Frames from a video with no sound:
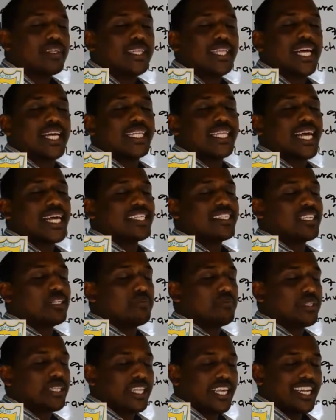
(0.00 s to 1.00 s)
that has
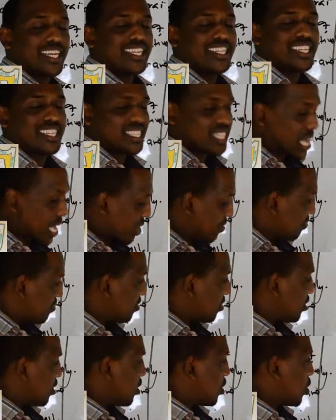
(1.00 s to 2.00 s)
repeated itself,
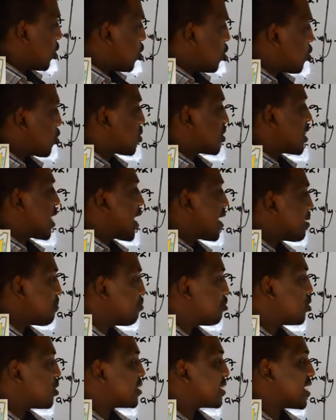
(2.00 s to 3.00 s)
or the
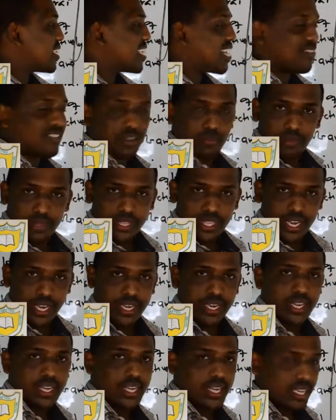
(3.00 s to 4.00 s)
animals that has
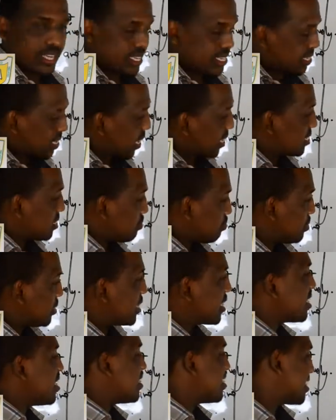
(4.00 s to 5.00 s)

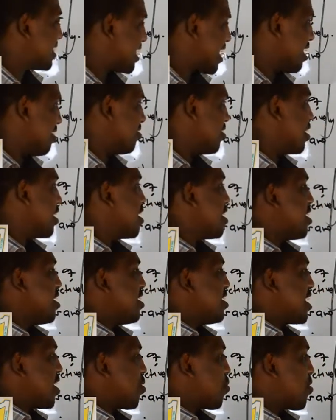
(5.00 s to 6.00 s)
repeated itself.
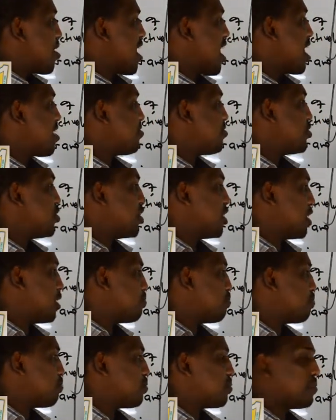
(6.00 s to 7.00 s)
Here we have sheep,
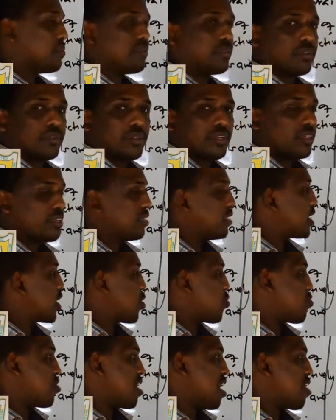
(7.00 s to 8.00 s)
here
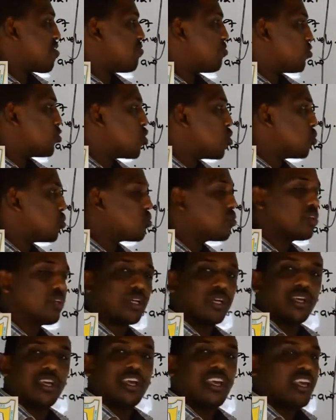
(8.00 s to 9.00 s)
we have goat,
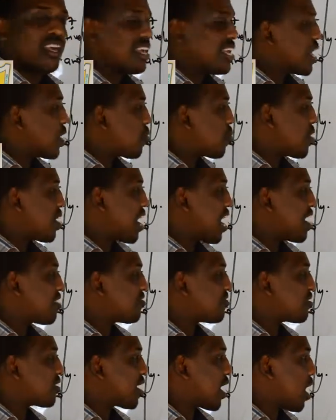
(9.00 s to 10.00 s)
here we
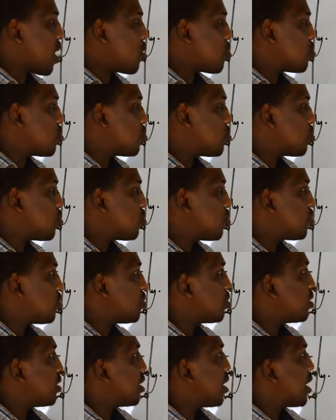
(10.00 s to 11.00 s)
have cow,
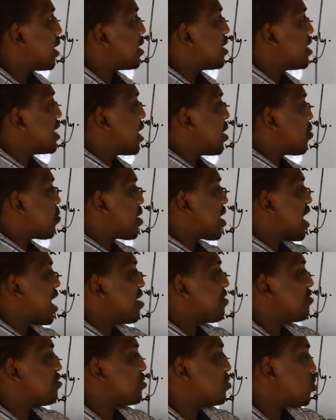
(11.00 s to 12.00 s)
and here we have
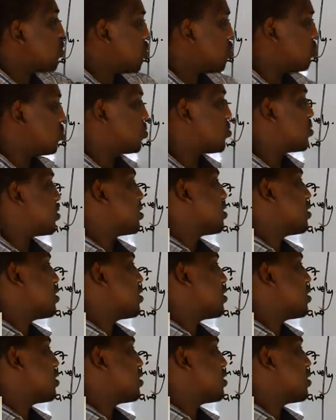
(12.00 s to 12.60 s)
goat.